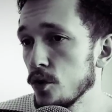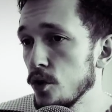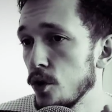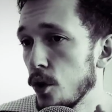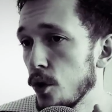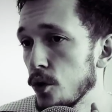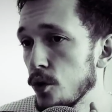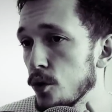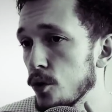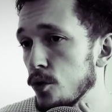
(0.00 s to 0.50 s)

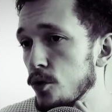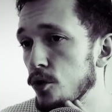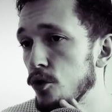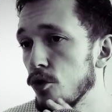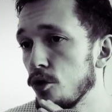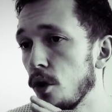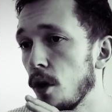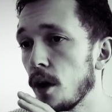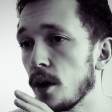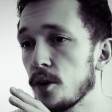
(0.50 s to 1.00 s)
you can
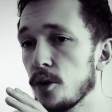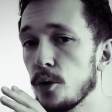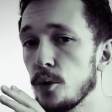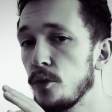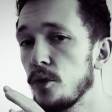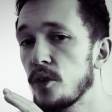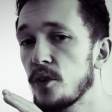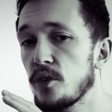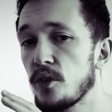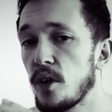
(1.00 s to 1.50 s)
just like do
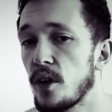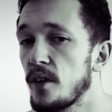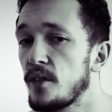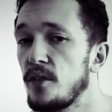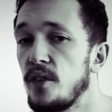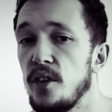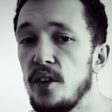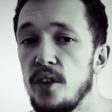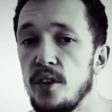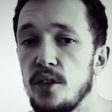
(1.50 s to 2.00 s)
things like
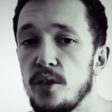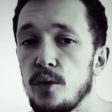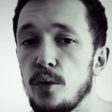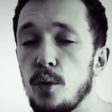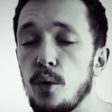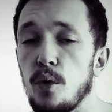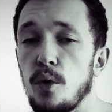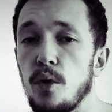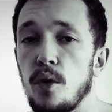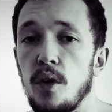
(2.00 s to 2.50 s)
this,
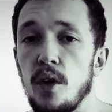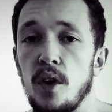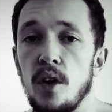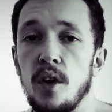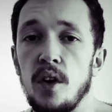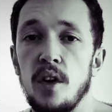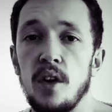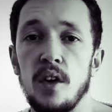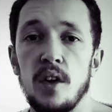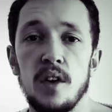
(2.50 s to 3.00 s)
or
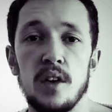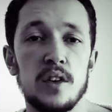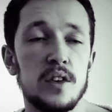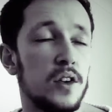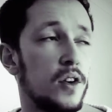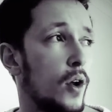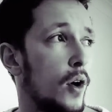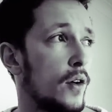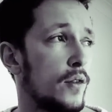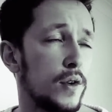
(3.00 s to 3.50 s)

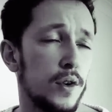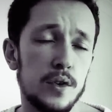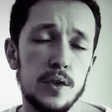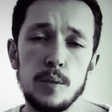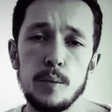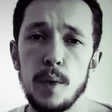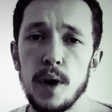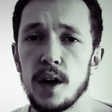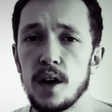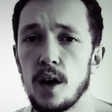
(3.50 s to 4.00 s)
if you
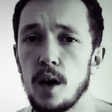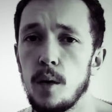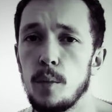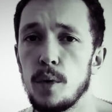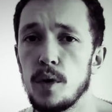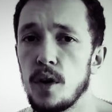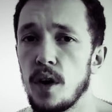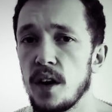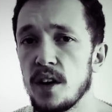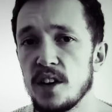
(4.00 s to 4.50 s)
just make up
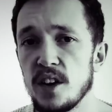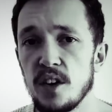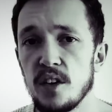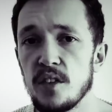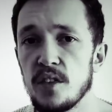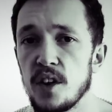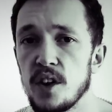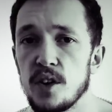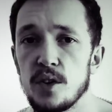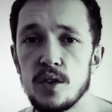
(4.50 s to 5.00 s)
an idea
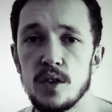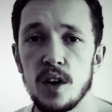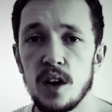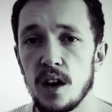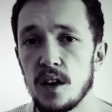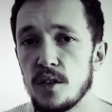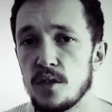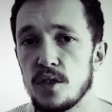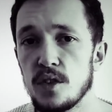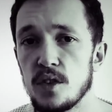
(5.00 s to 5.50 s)
and then you can
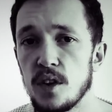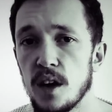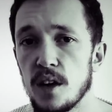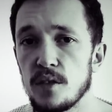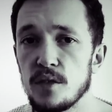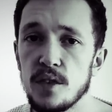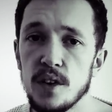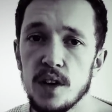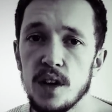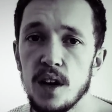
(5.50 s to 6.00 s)
kind of just like
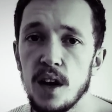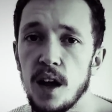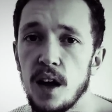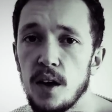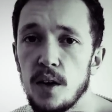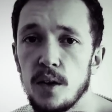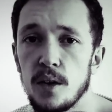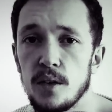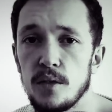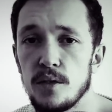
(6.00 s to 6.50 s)
figure
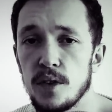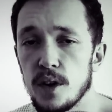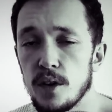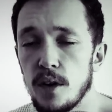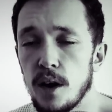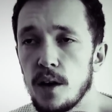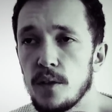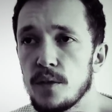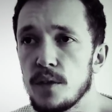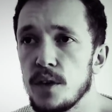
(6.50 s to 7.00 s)
out
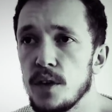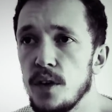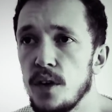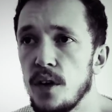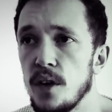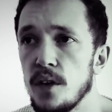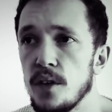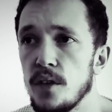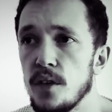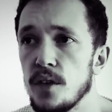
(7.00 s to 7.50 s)

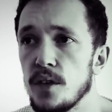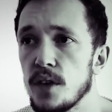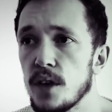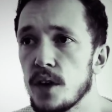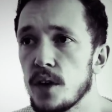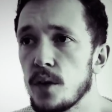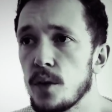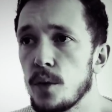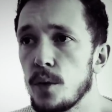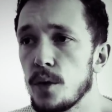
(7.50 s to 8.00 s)
the
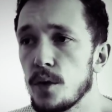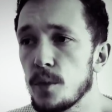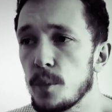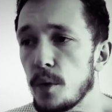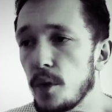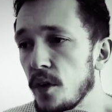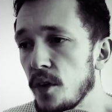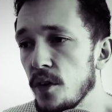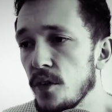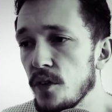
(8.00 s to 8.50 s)
technical
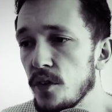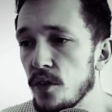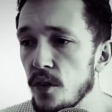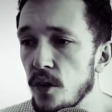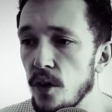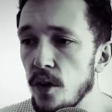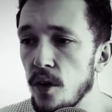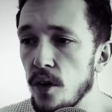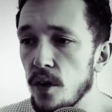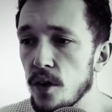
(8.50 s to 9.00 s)
experience
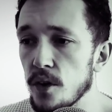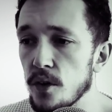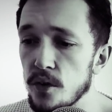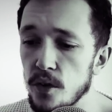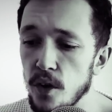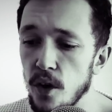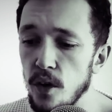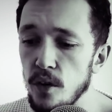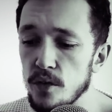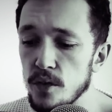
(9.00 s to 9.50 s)

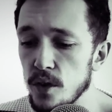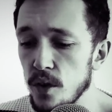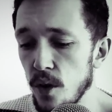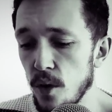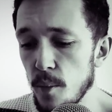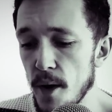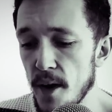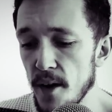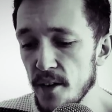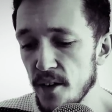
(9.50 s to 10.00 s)
yourself,
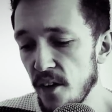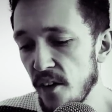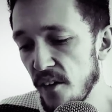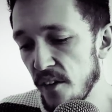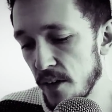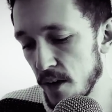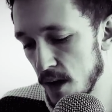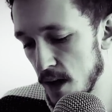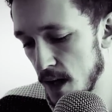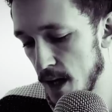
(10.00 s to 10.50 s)
man.
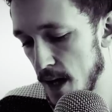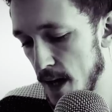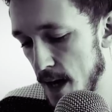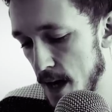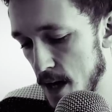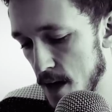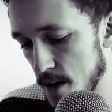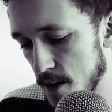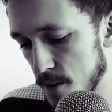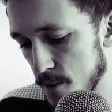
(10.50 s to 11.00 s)

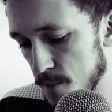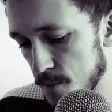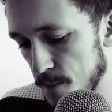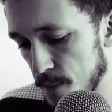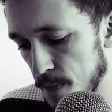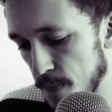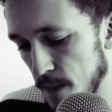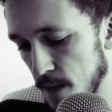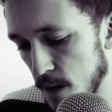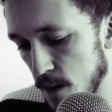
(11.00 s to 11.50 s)

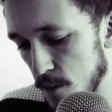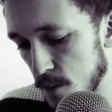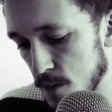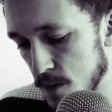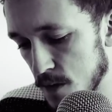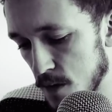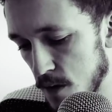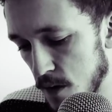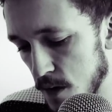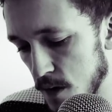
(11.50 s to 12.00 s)
It
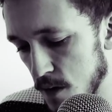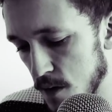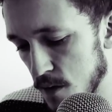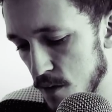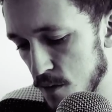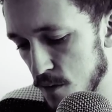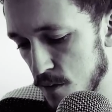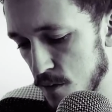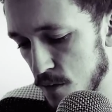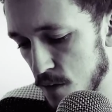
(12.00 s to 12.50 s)
was kind
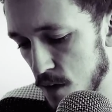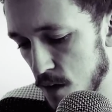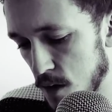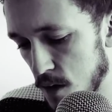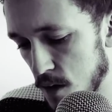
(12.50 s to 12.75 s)
of